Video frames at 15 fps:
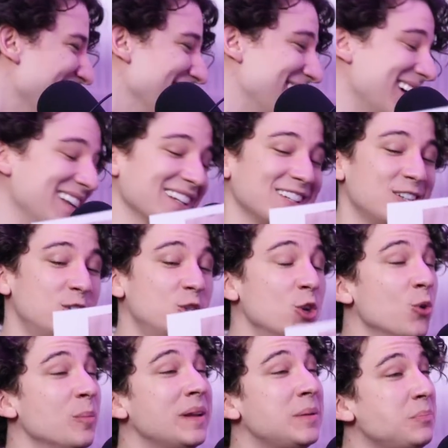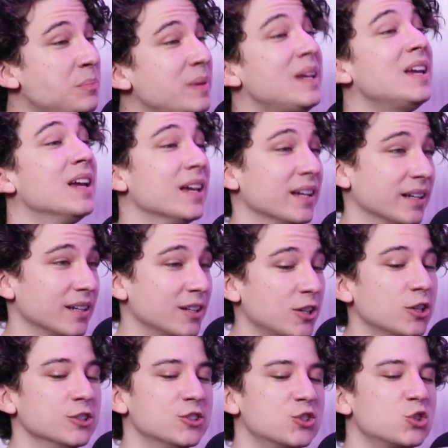that a human being
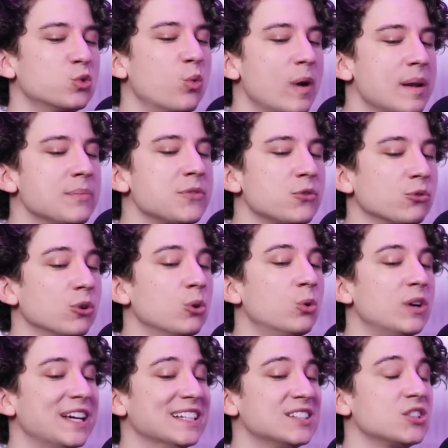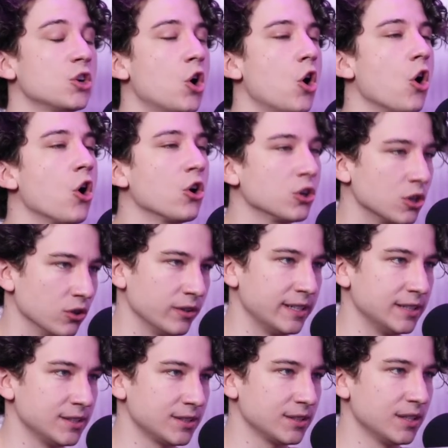could swim through its
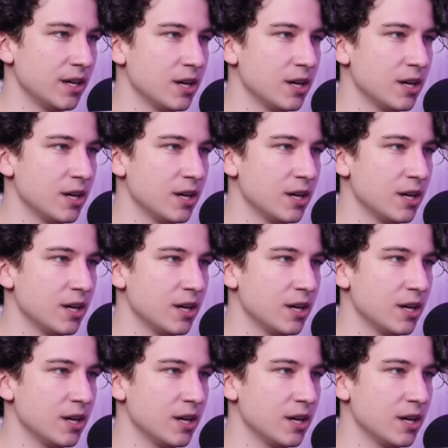arteries.